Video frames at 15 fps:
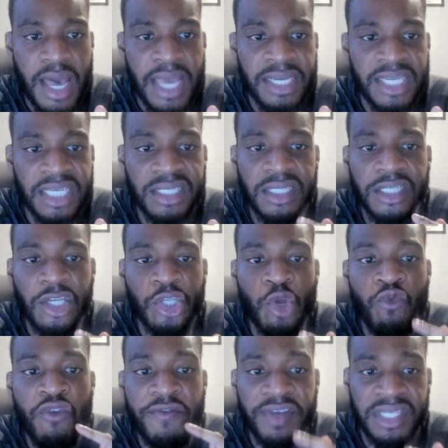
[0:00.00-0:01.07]
and this is the
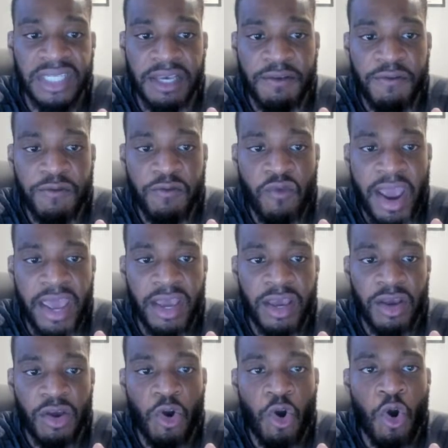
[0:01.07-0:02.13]
derivative, right,
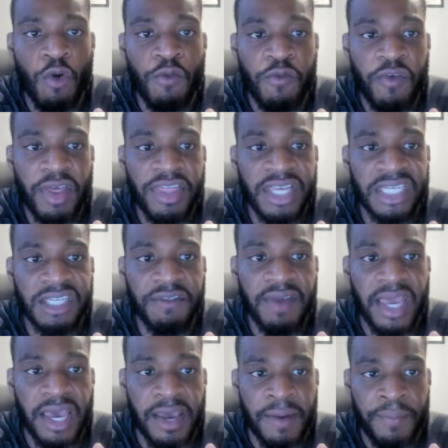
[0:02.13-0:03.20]
of this
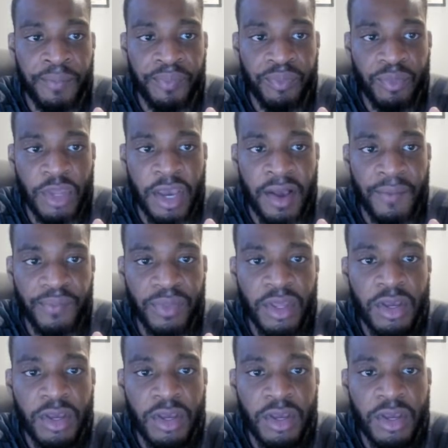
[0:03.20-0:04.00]
thing here. Yeah.